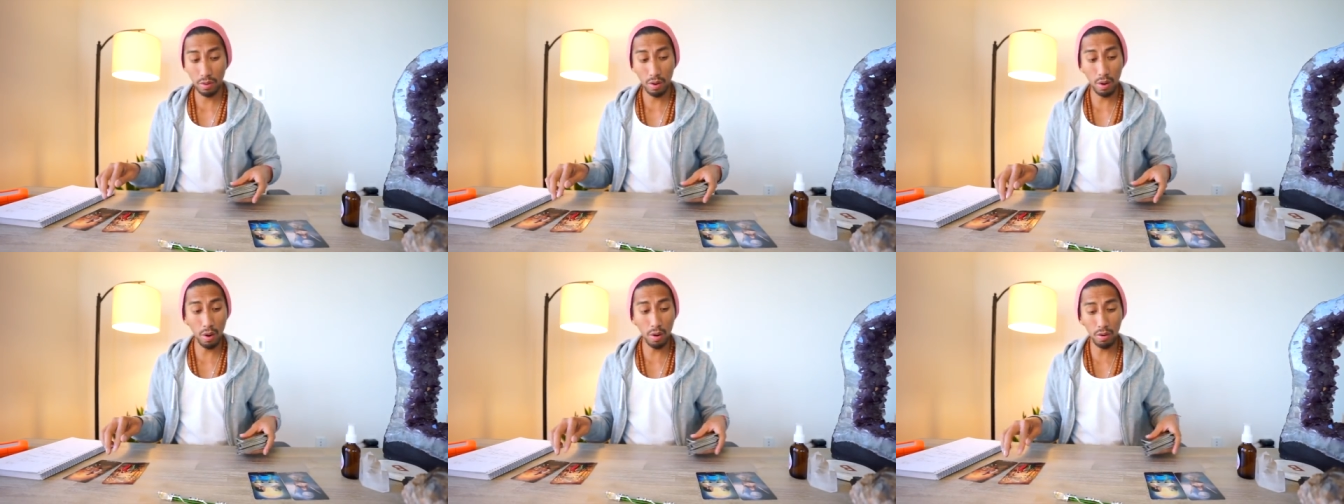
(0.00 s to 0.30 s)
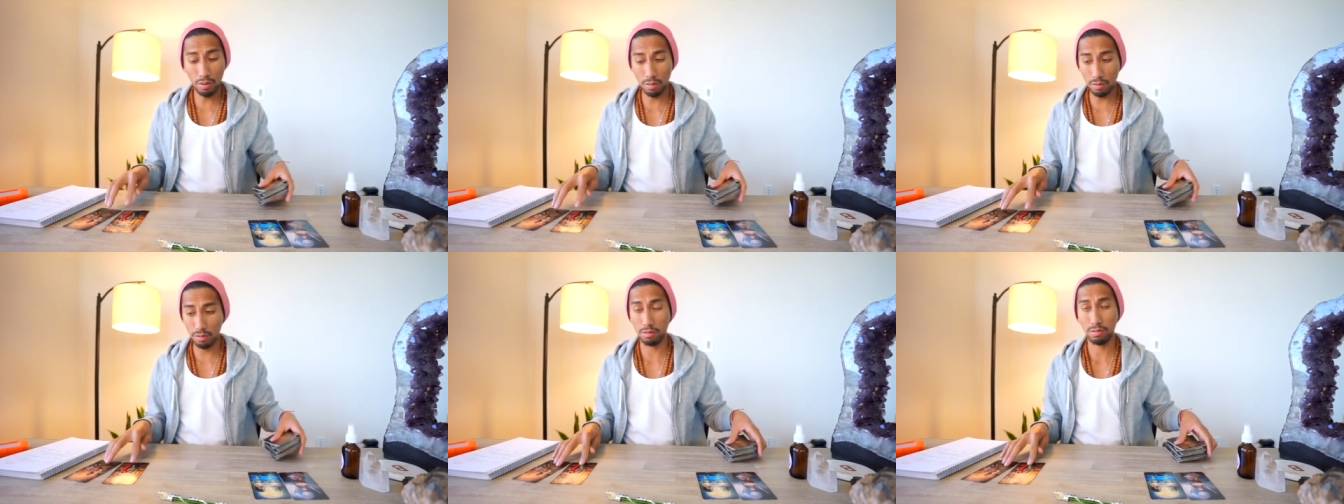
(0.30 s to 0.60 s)

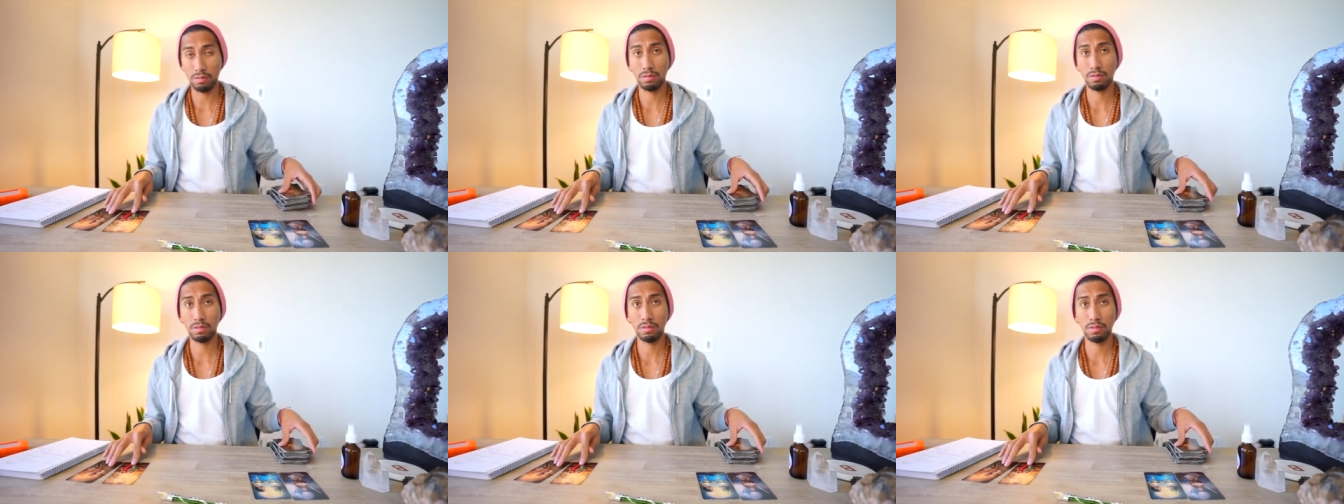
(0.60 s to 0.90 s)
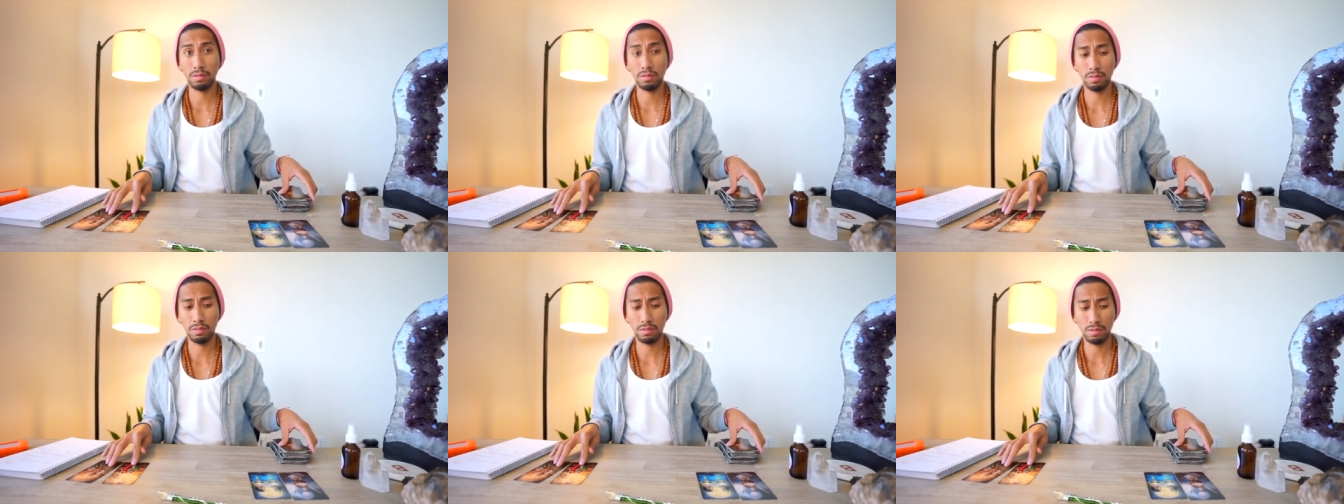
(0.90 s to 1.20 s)
Oh!
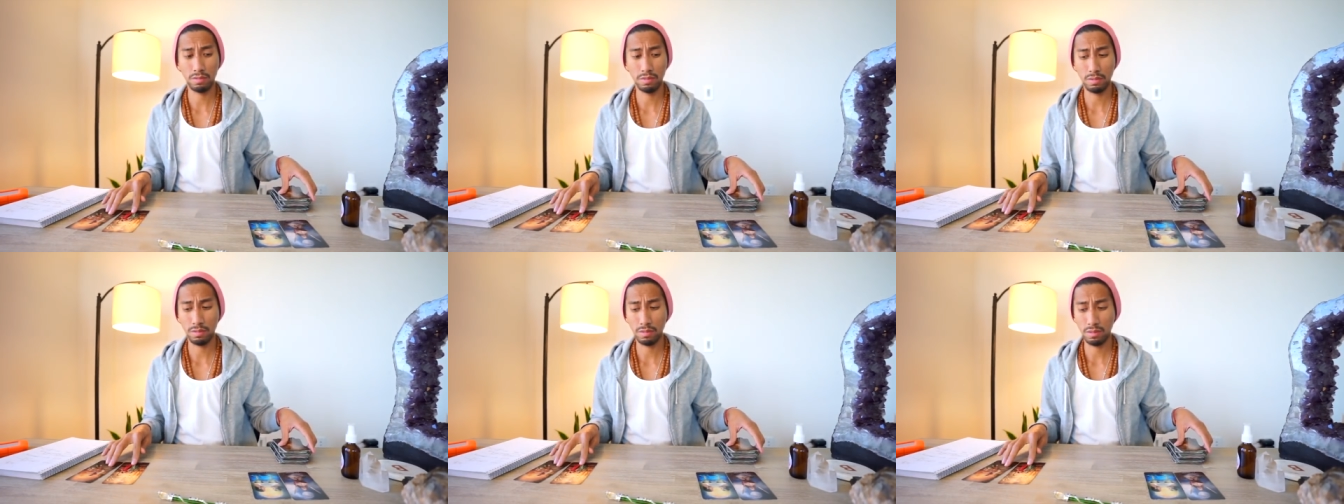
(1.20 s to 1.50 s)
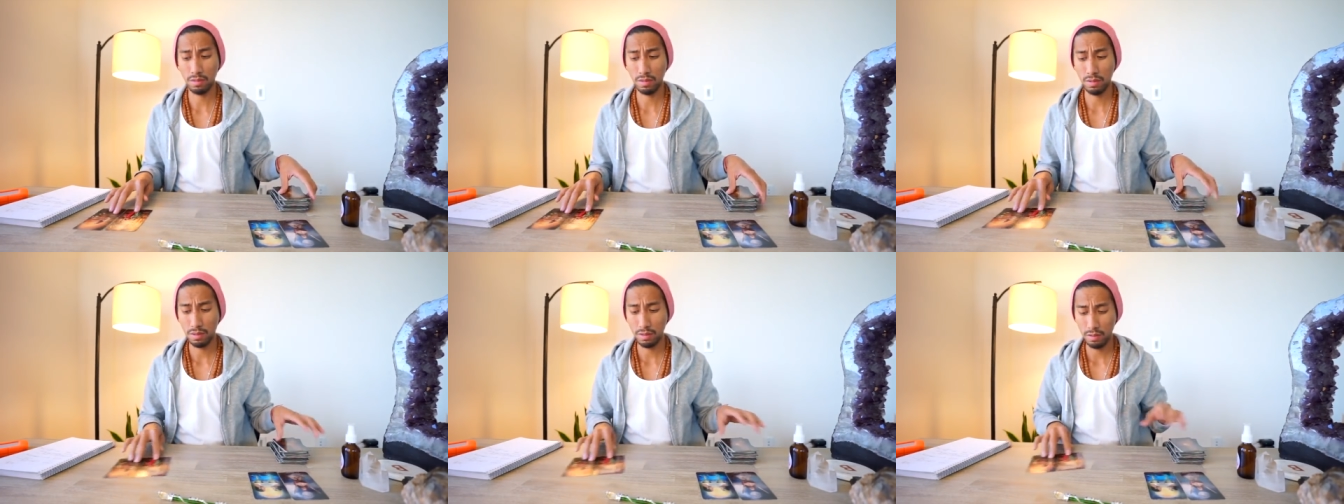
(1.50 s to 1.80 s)

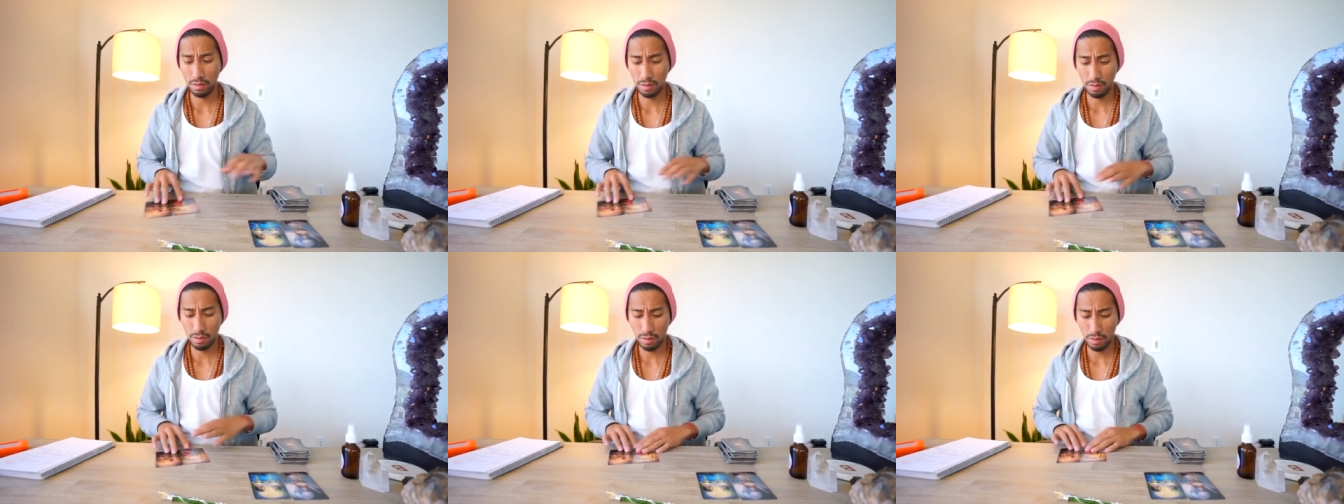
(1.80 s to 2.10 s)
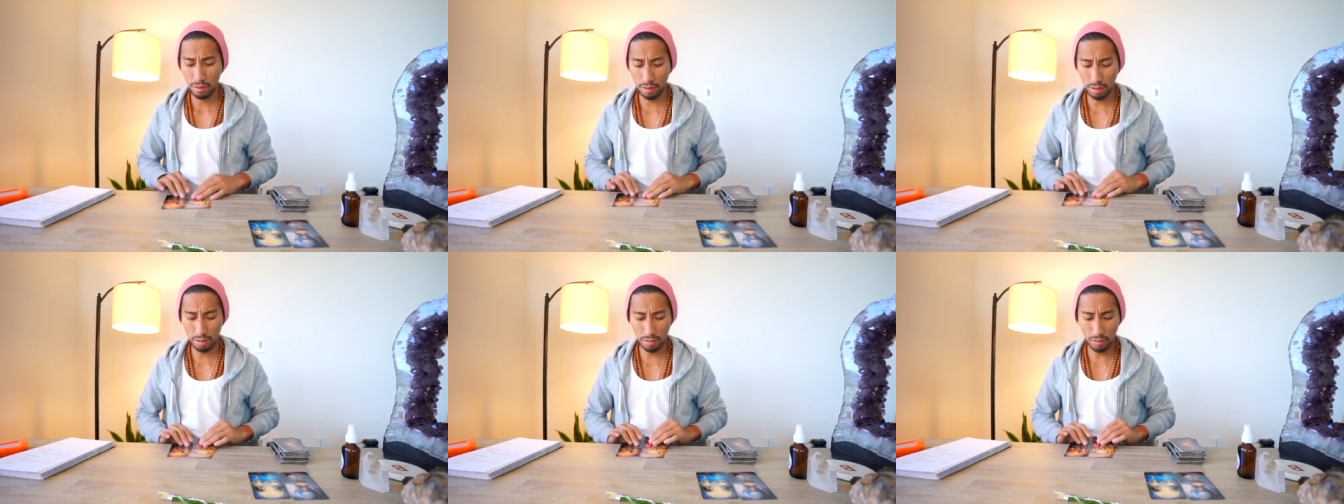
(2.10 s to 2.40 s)

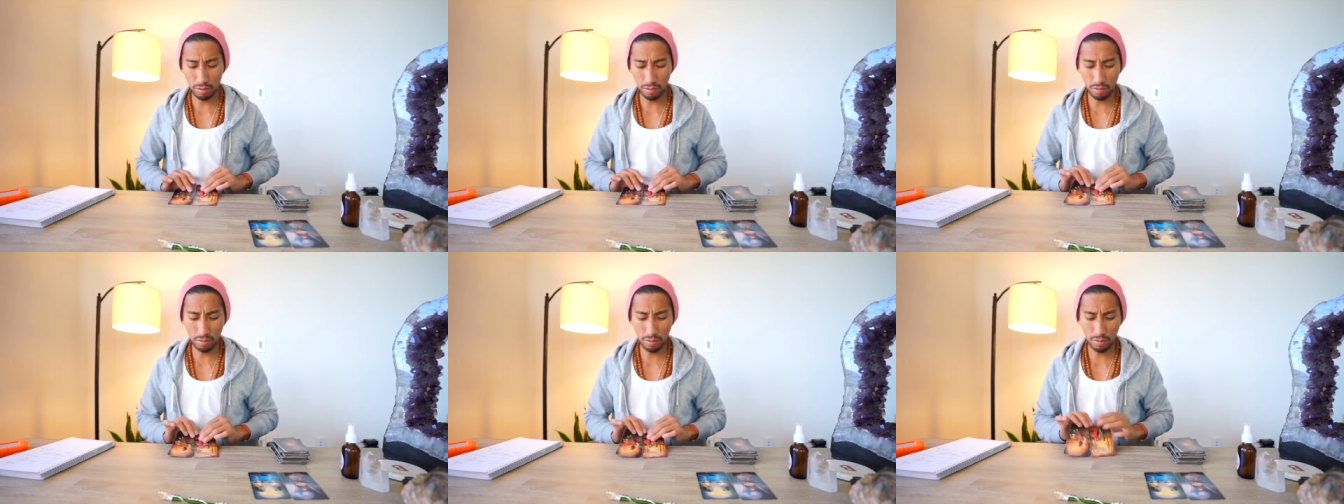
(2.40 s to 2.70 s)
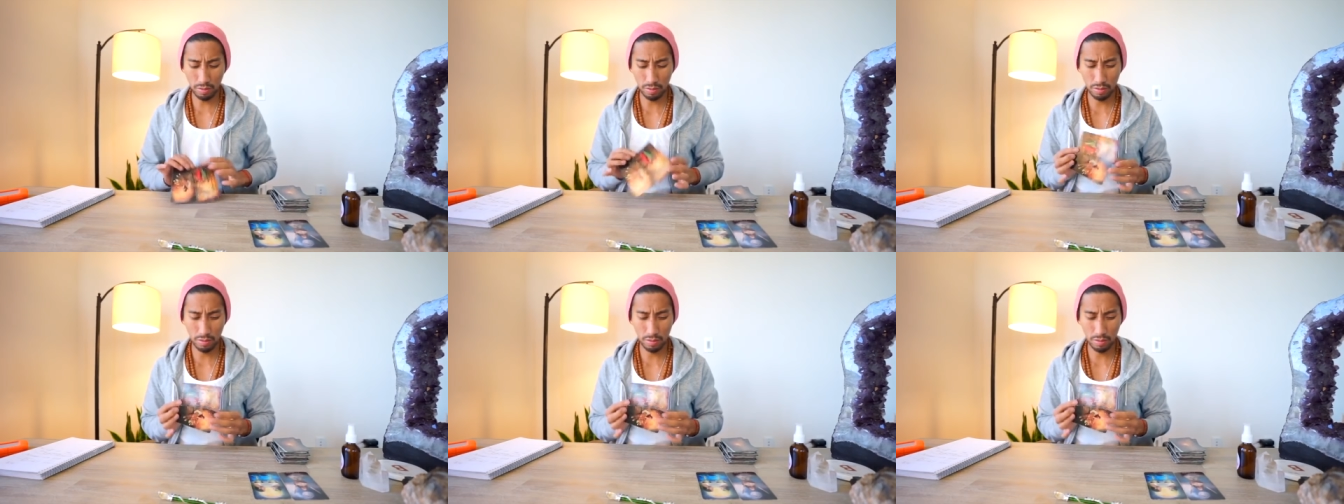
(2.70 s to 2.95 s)
Hello.